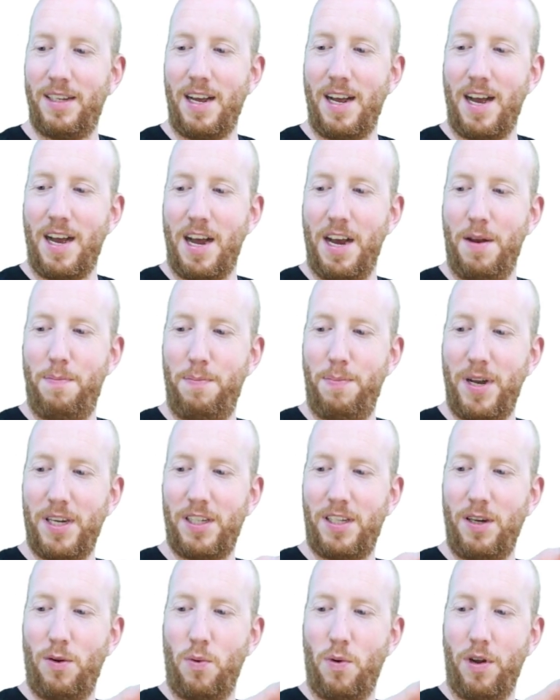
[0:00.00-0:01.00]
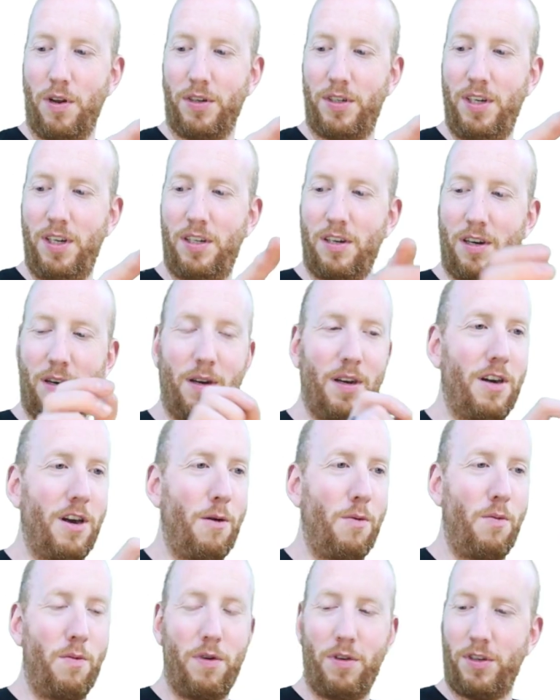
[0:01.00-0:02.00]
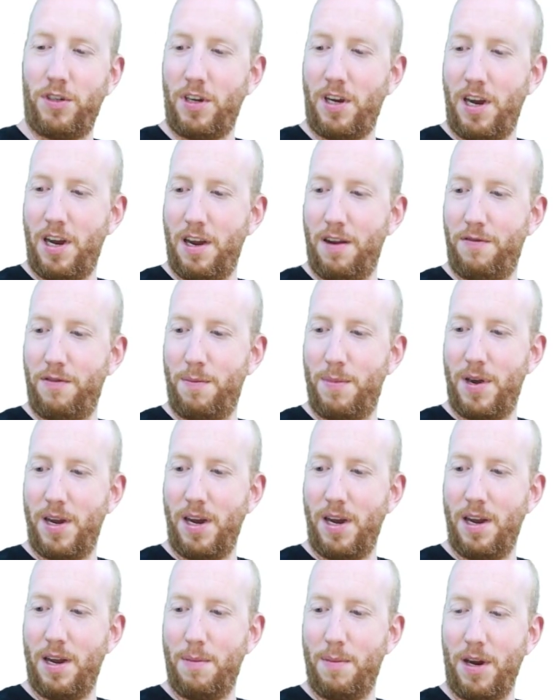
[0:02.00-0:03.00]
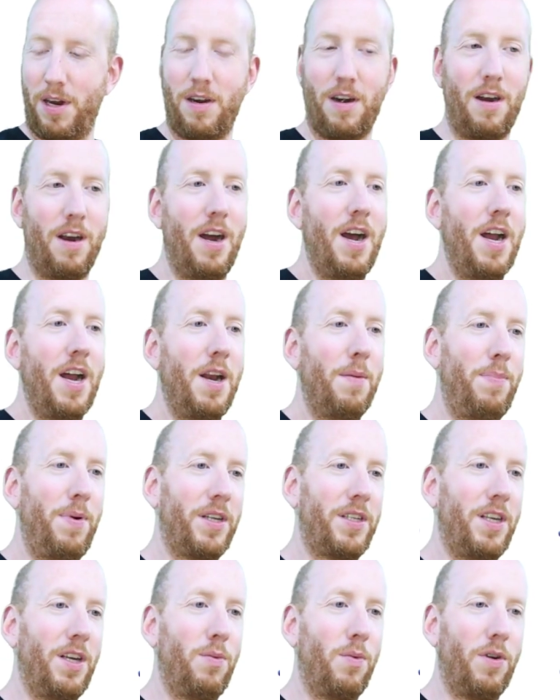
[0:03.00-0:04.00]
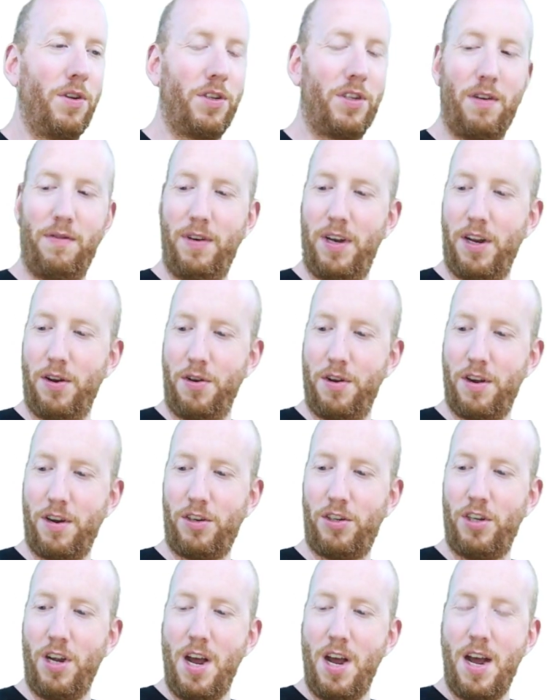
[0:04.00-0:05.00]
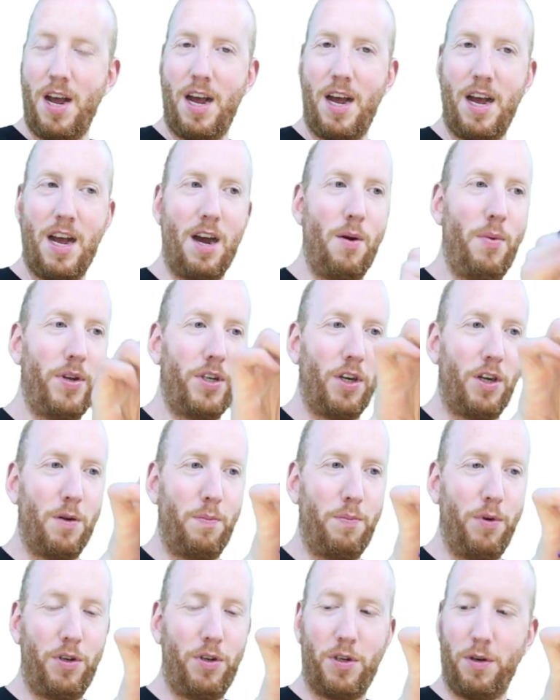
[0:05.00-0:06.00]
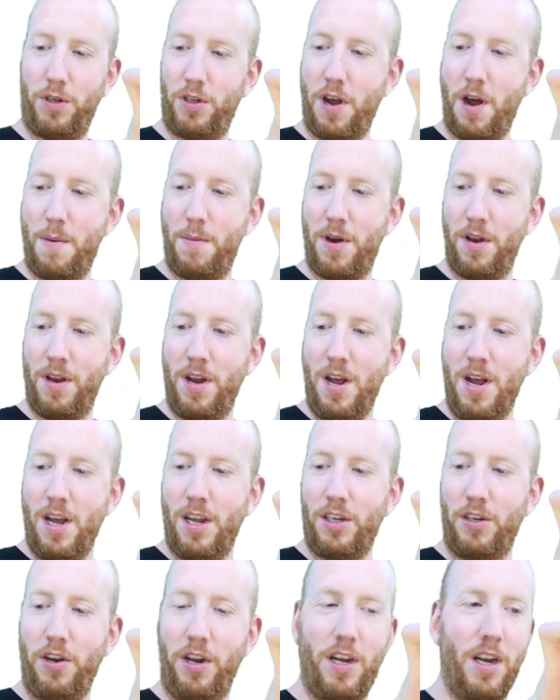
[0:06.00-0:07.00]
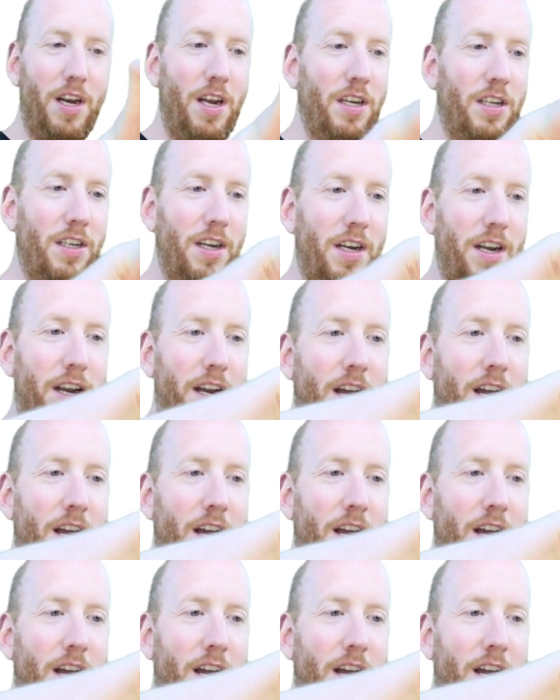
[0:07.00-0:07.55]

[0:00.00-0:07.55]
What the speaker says: the plastic ones, these are the carbon ones I have on my car. The plastic ones have a little notch which you could put your thumb on, so you can easily